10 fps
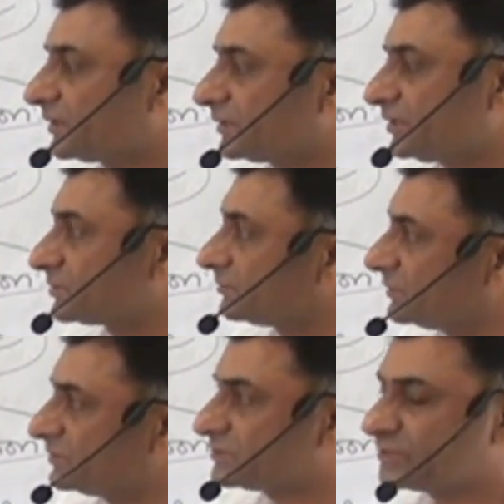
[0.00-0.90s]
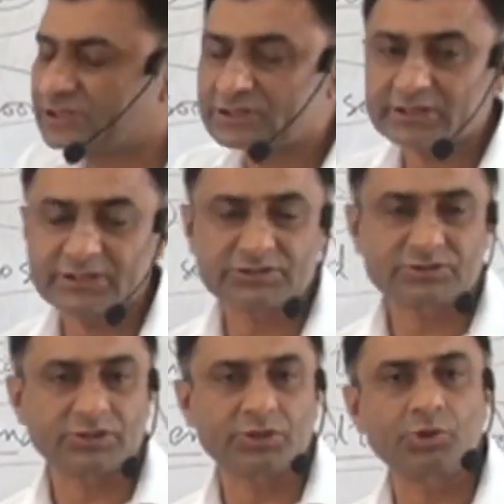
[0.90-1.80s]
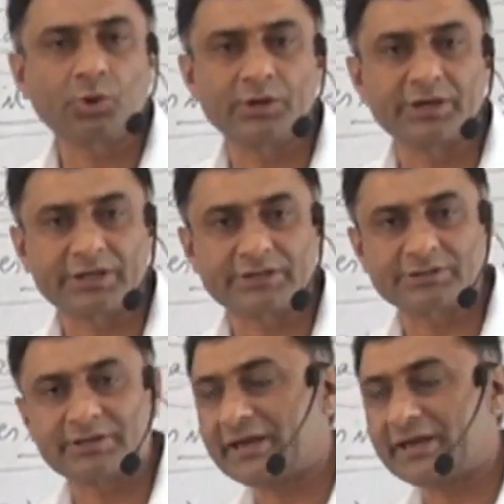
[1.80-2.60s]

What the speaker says: it means it is no literature.